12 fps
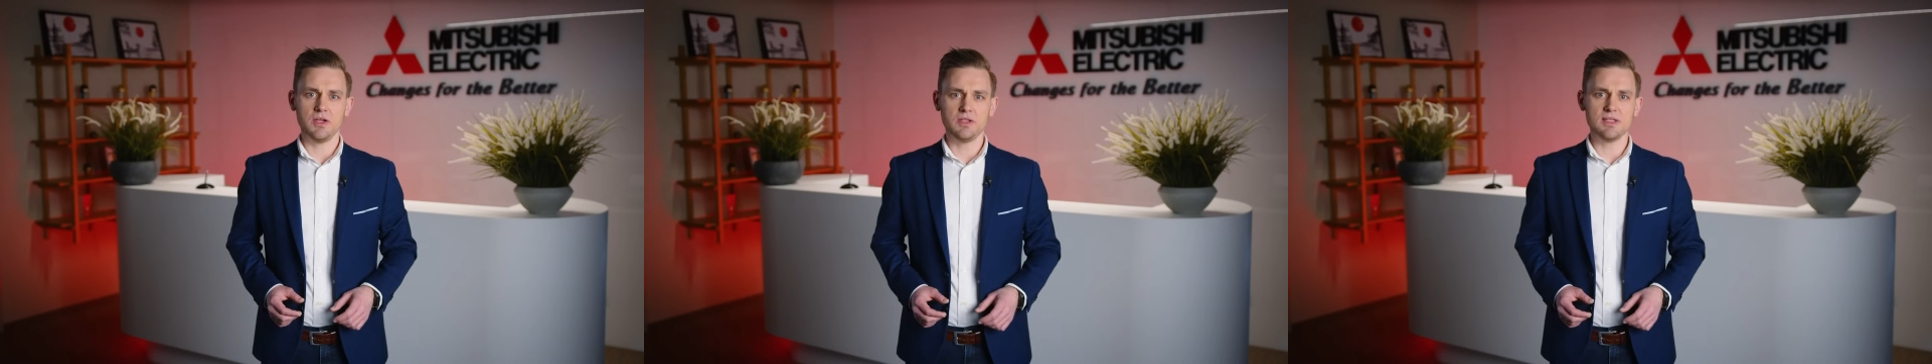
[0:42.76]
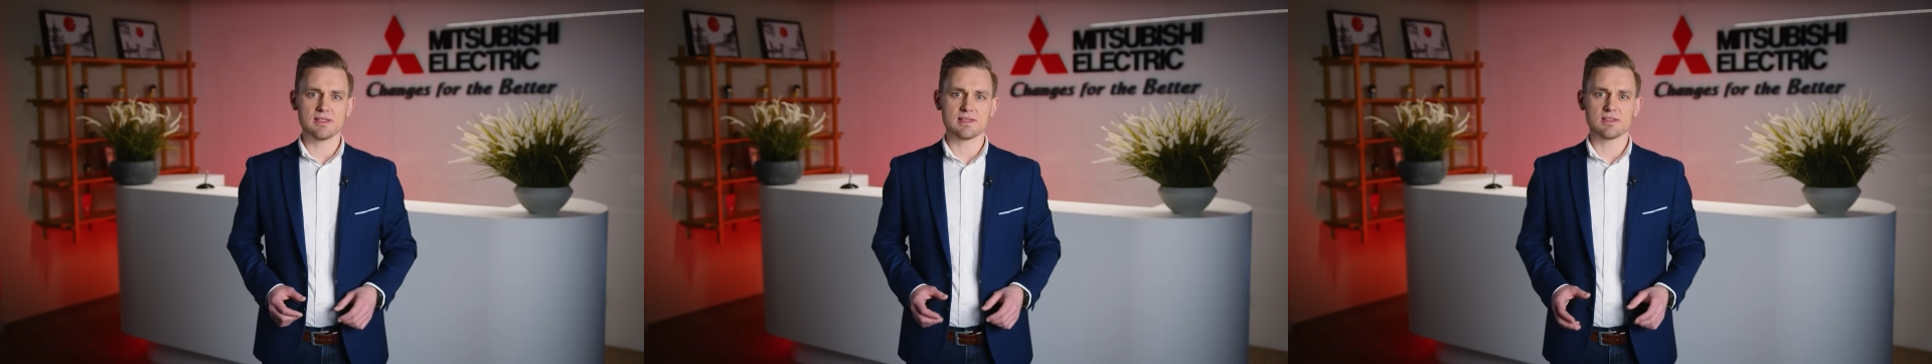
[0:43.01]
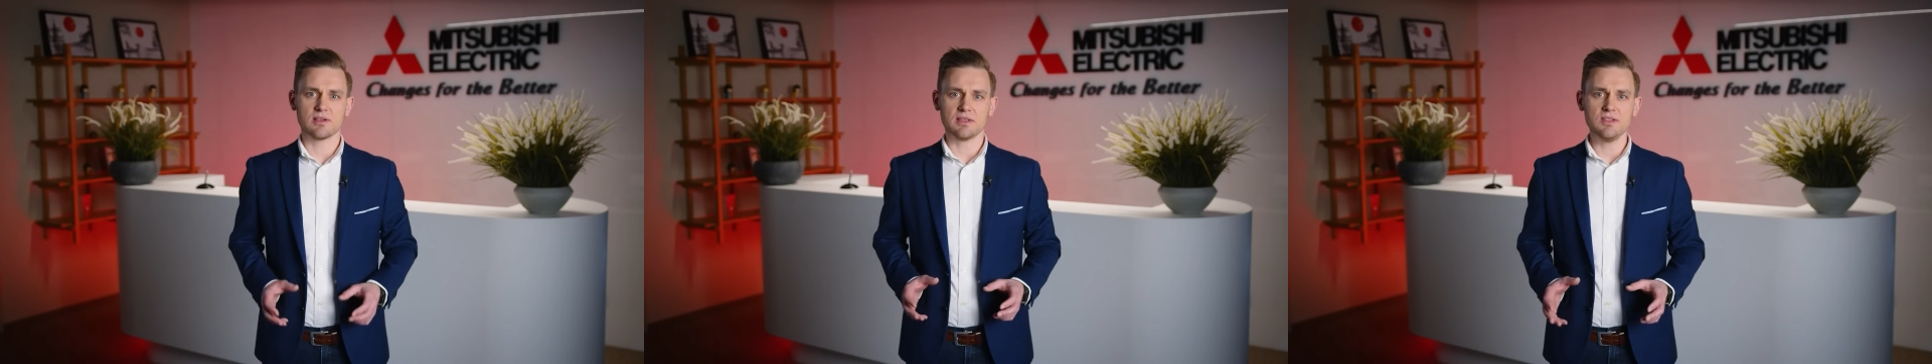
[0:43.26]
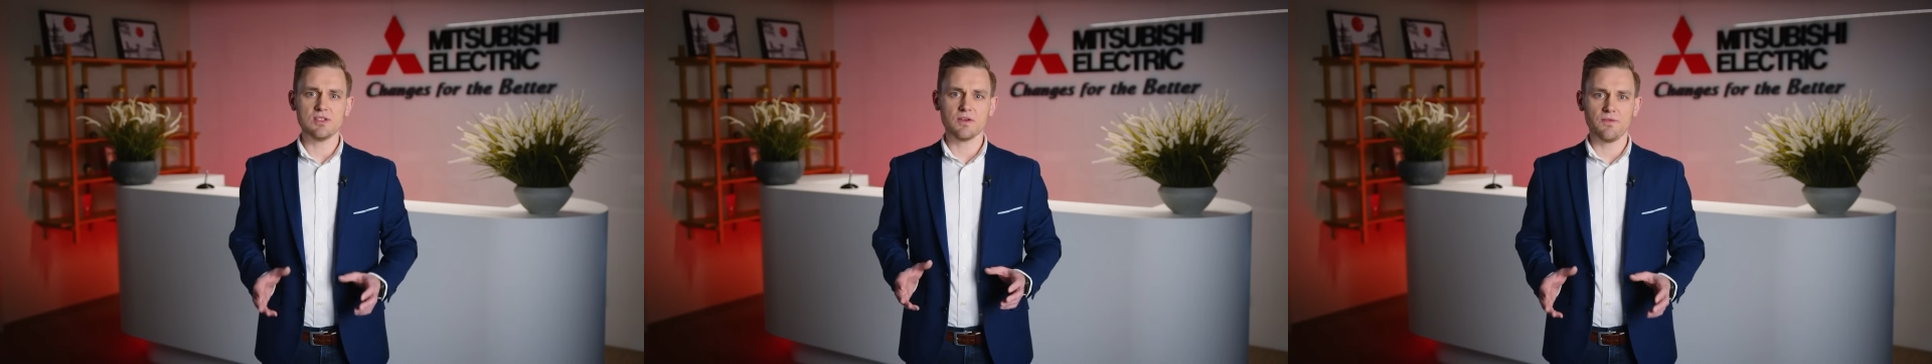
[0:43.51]
It is a
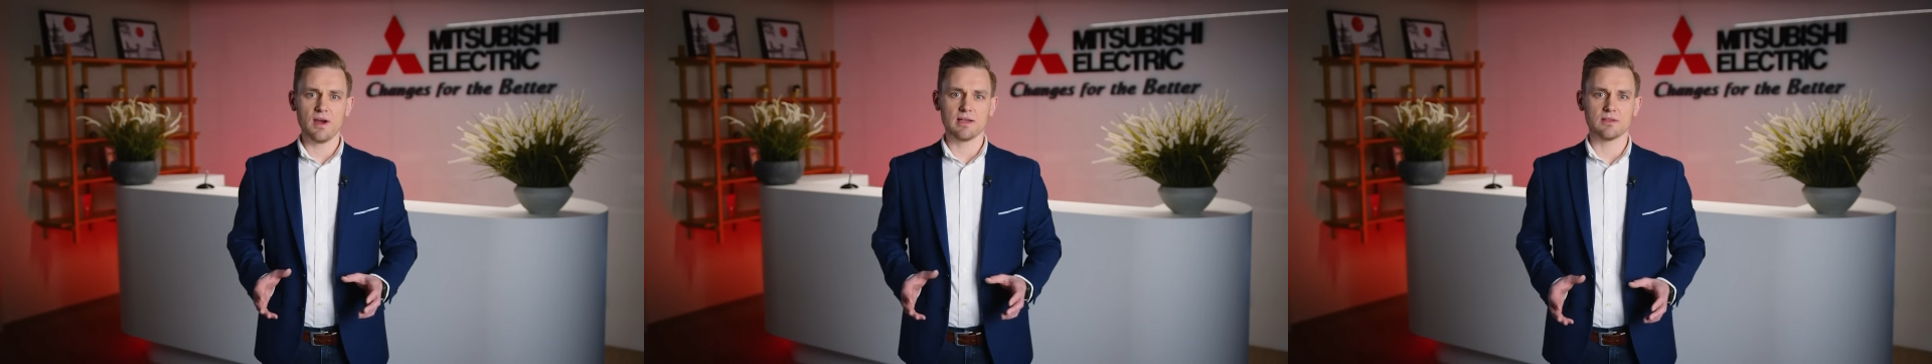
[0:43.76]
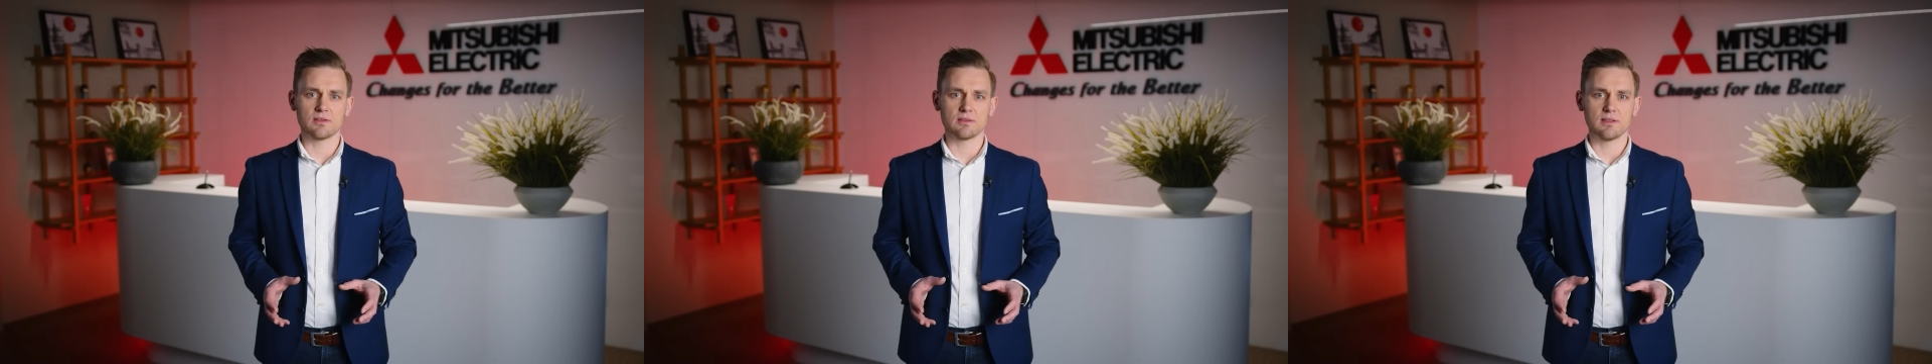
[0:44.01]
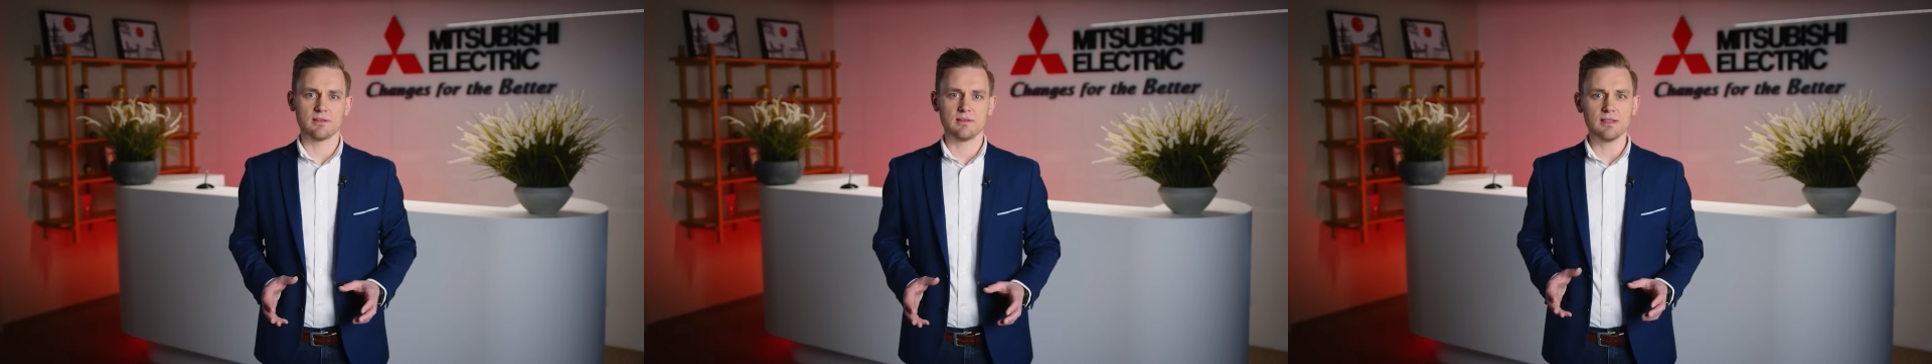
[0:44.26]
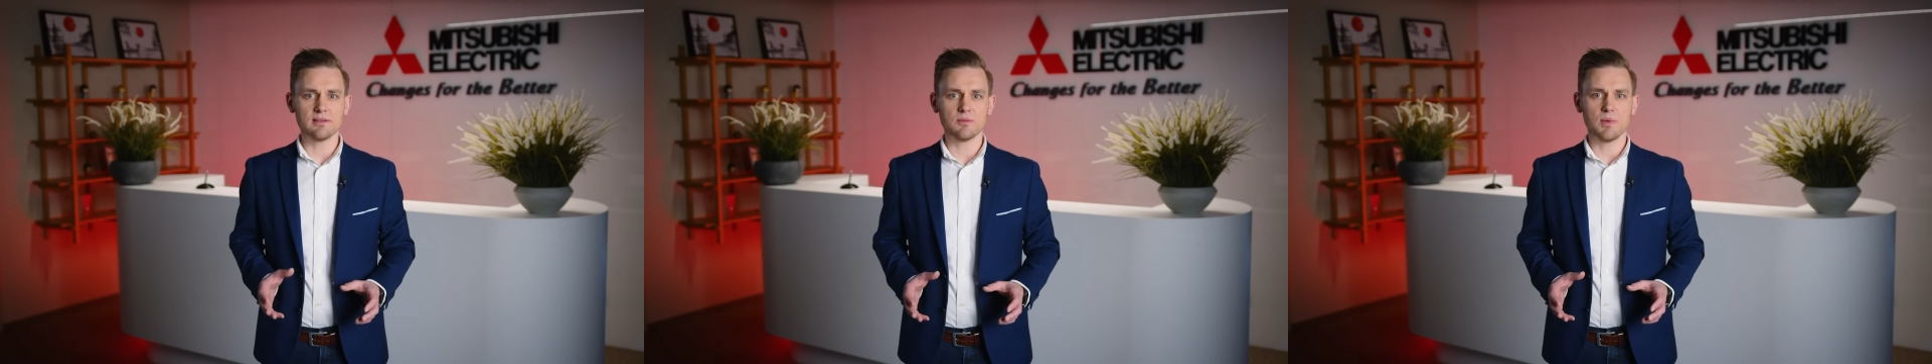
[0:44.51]
strategic factor that
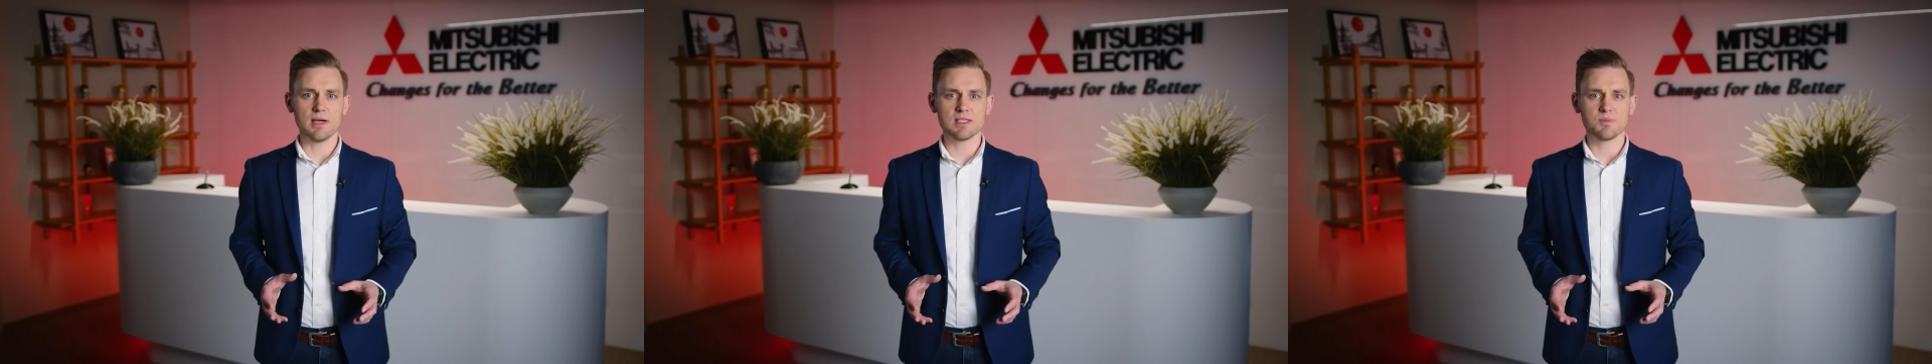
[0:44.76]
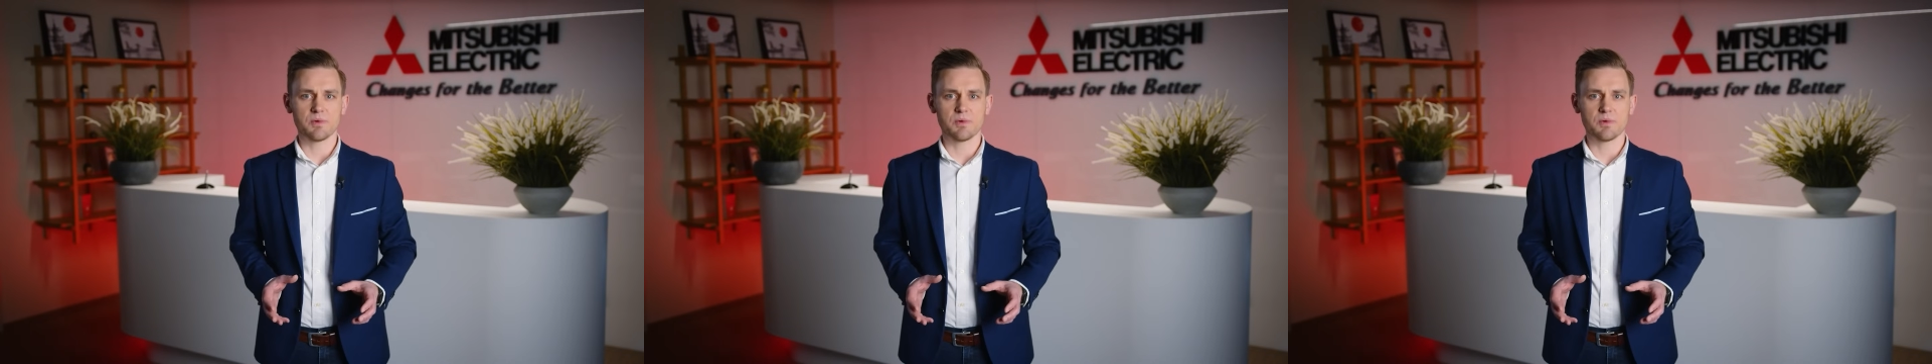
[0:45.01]
determines